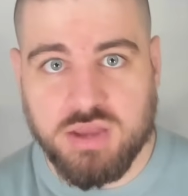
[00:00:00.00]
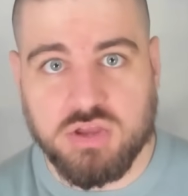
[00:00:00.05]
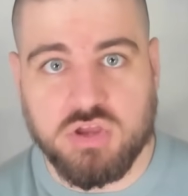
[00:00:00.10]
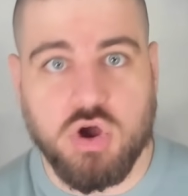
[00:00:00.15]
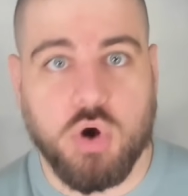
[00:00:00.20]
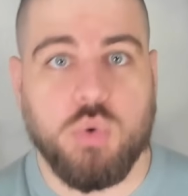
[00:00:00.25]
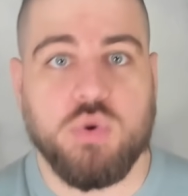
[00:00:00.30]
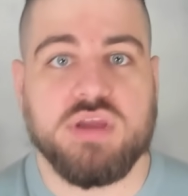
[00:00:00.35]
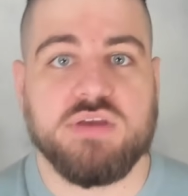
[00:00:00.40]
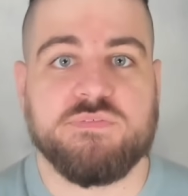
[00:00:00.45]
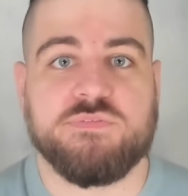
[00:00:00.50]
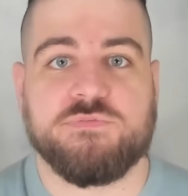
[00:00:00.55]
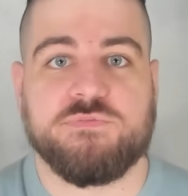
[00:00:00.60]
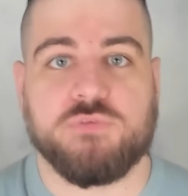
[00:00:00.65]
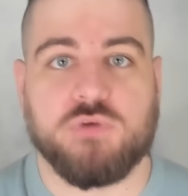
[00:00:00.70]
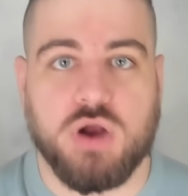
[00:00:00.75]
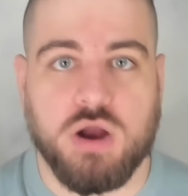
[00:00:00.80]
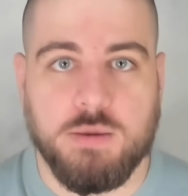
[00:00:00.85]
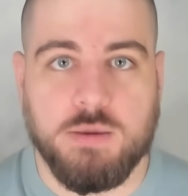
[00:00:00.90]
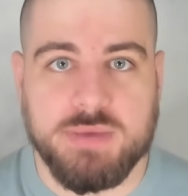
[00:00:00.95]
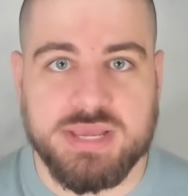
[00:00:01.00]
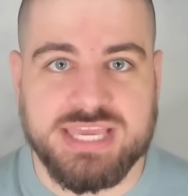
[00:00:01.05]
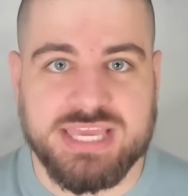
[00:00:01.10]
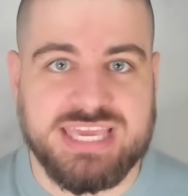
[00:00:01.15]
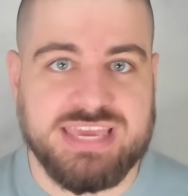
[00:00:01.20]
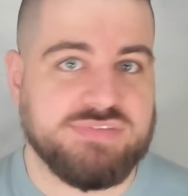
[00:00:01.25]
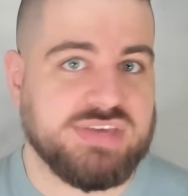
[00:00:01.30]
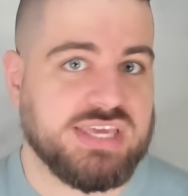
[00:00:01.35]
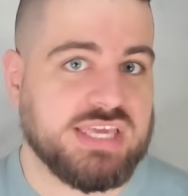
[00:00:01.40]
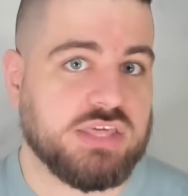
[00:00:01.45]
Going from
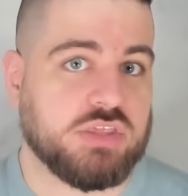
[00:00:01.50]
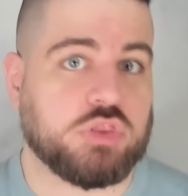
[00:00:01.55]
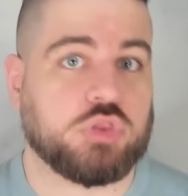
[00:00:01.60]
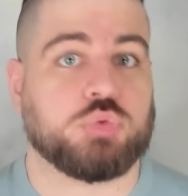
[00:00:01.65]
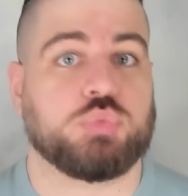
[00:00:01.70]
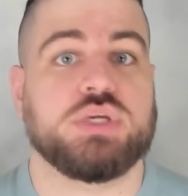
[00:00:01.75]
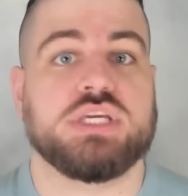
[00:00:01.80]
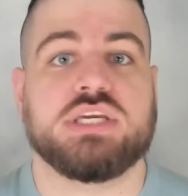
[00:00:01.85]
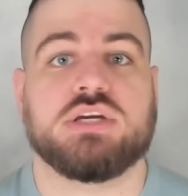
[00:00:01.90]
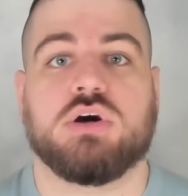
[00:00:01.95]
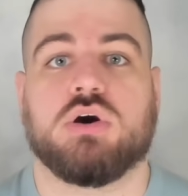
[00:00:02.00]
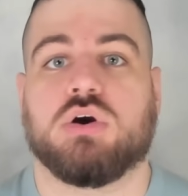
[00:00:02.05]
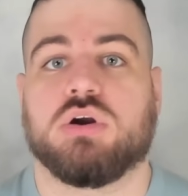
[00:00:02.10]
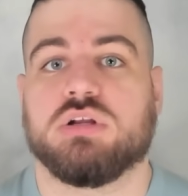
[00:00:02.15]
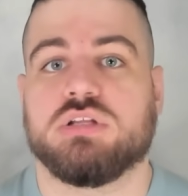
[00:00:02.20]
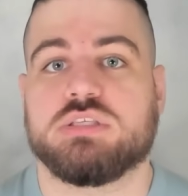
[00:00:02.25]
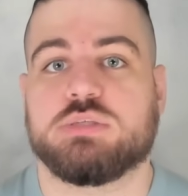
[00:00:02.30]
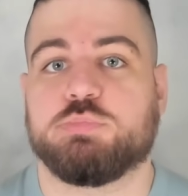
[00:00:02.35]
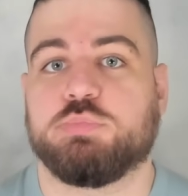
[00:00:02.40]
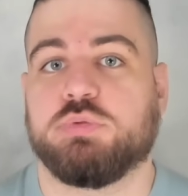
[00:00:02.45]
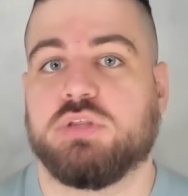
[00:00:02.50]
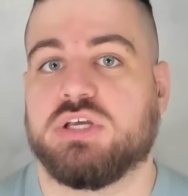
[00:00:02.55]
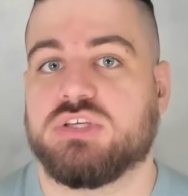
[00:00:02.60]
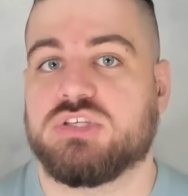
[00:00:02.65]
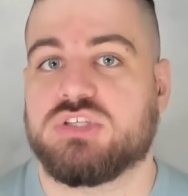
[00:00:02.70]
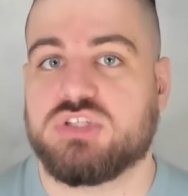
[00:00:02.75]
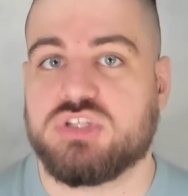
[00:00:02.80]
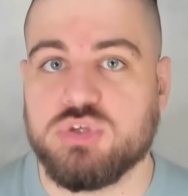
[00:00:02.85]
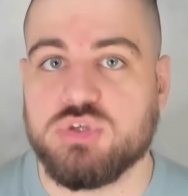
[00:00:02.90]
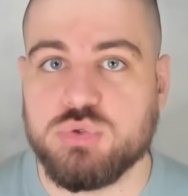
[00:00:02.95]
giving 3 cards
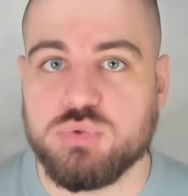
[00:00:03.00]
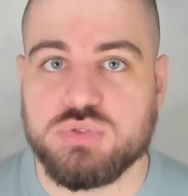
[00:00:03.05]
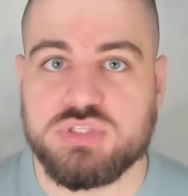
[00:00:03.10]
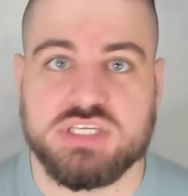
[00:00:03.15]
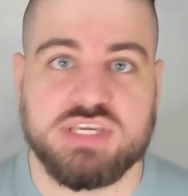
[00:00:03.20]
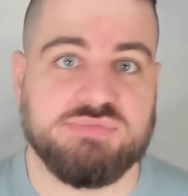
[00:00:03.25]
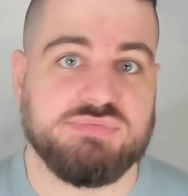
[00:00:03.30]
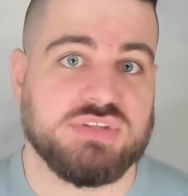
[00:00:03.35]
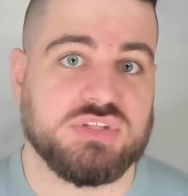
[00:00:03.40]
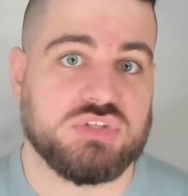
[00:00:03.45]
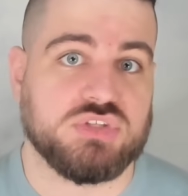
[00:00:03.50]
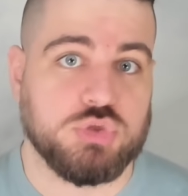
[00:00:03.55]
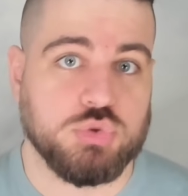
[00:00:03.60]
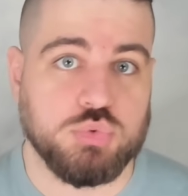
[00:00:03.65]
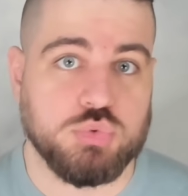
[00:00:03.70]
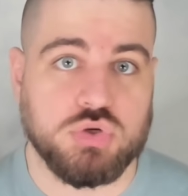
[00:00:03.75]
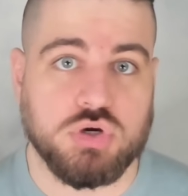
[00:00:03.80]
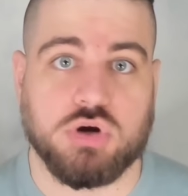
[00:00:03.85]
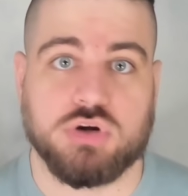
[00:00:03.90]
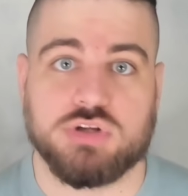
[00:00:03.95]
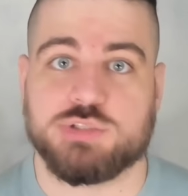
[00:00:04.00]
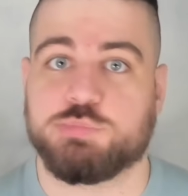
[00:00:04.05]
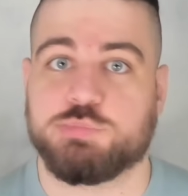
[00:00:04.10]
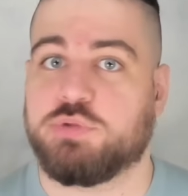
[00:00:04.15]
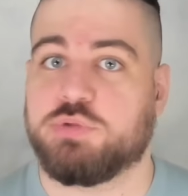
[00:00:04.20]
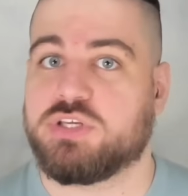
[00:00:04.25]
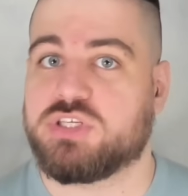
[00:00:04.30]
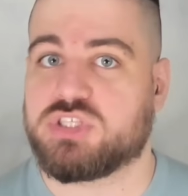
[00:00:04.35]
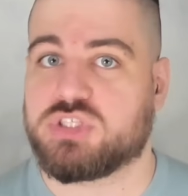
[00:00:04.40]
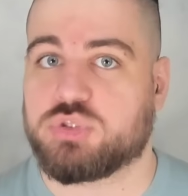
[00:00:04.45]
+2 to giving 2 cards
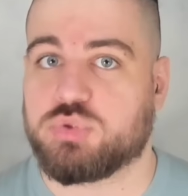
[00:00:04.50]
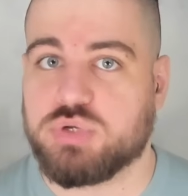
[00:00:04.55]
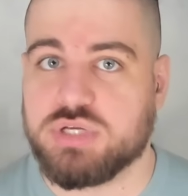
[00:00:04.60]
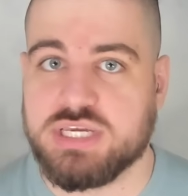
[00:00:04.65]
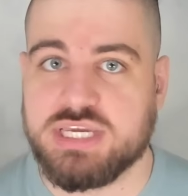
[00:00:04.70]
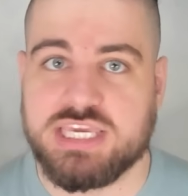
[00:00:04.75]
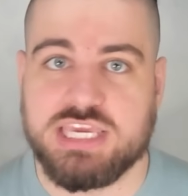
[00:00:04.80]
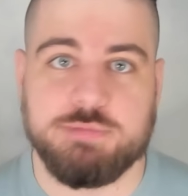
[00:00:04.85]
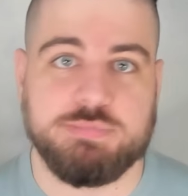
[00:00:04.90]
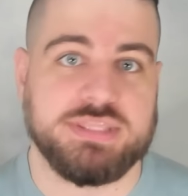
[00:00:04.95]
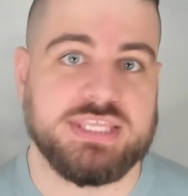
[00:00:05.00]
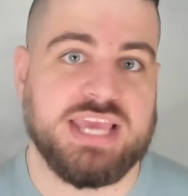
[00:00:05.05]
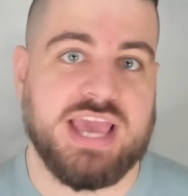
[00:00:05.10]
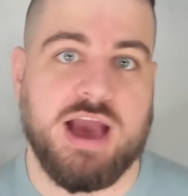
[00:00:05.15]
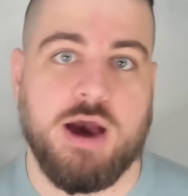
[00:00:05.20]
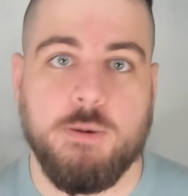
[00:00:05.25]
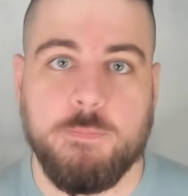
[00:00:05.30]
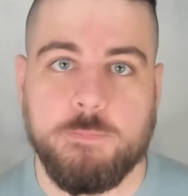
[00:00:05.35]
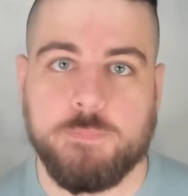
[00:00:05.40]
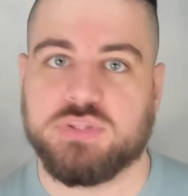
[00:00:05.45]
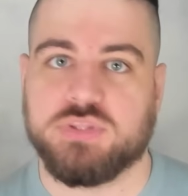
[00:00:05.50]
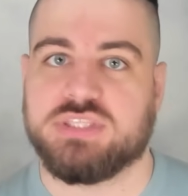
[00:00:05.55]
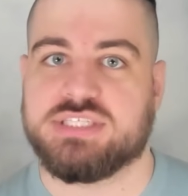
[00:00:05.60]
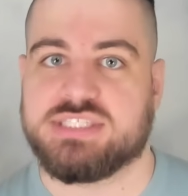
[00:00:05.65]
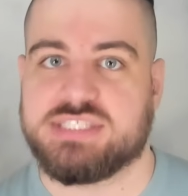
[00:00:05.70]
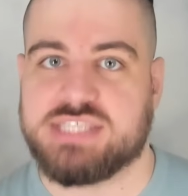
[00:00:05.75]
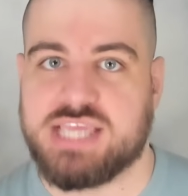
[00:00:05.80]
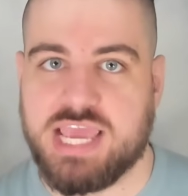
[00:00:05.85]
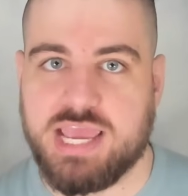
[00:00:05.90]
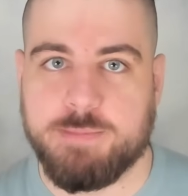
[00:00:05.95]
+3, keeping the output the
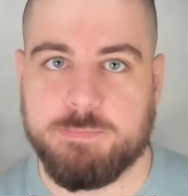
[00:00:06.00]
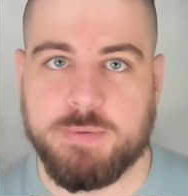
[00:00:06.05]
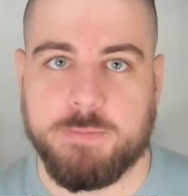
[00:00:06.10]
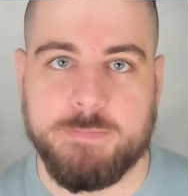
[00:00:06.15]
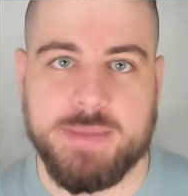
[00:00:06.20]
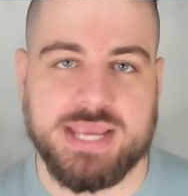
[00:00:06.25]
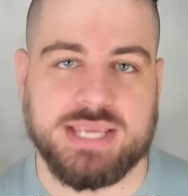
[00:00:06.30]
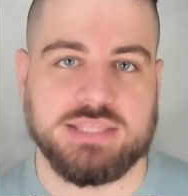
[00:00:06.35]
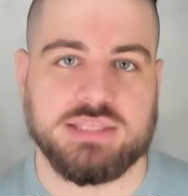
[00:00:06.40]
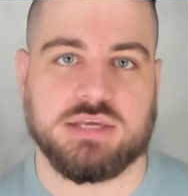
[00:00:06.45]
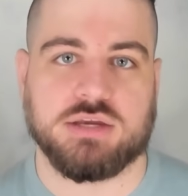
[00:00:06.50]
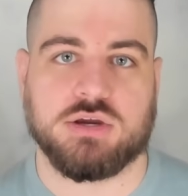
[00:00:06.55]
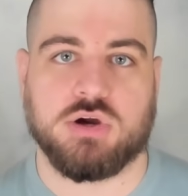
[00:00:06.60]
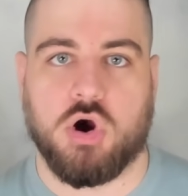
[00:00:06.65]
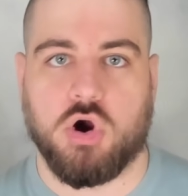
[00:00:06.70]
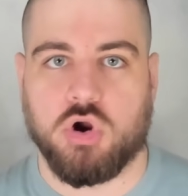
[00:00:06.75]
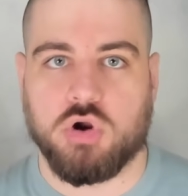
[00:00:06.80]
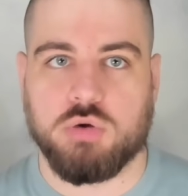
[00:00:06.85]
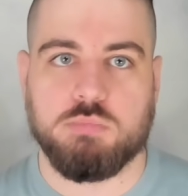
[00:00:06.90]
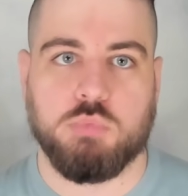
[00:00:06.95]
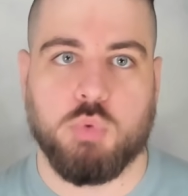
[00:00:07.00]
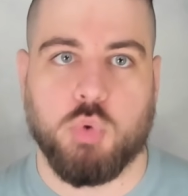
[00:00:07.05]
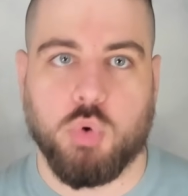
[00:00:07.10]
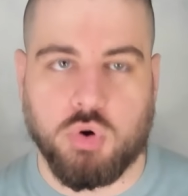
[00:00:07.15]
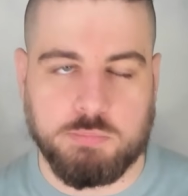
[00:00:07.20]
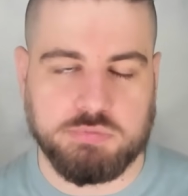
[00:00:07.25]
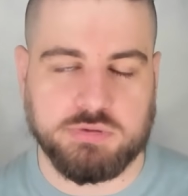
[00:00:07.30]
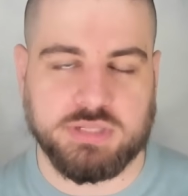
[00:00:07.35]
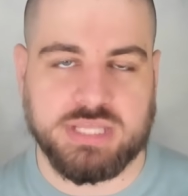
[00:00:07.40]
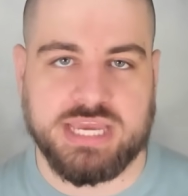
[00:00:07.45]
same, but making the card
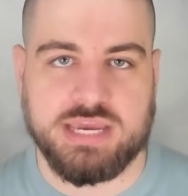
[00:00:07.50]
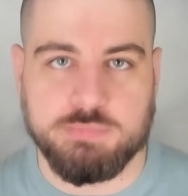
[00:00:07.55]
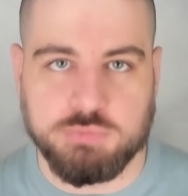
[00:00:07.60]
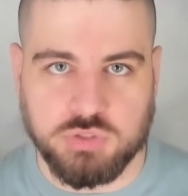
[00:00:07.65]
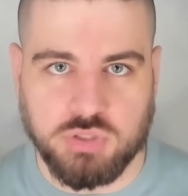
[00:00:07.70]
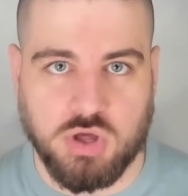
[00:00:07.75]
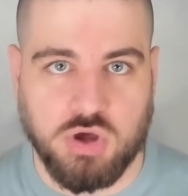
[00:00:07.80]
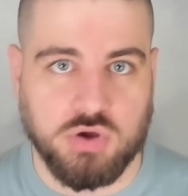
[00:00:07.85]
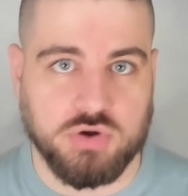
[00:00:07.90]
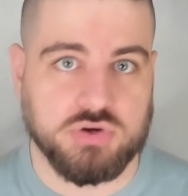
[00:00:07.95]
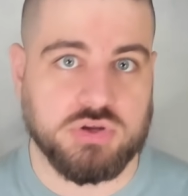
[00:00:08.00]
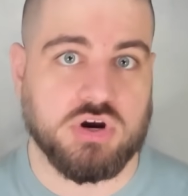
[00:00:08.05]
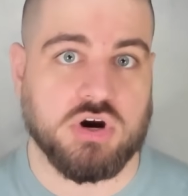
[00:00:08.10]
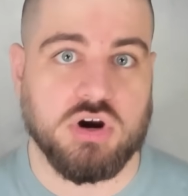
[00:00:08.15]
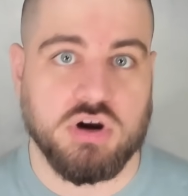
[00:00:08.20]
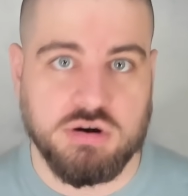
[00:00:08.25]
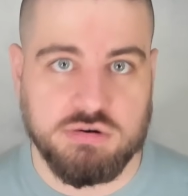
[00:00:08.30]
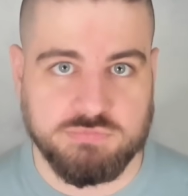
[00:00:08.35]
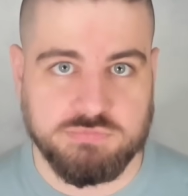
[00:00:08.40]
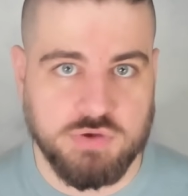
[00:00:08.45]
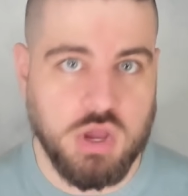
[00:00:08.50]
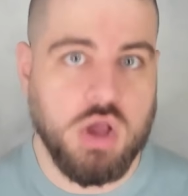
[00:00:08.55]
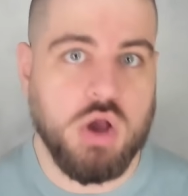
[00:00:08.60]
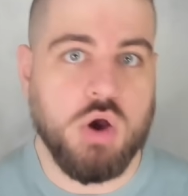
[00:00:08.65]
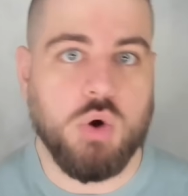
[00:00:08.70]
more playable on curve.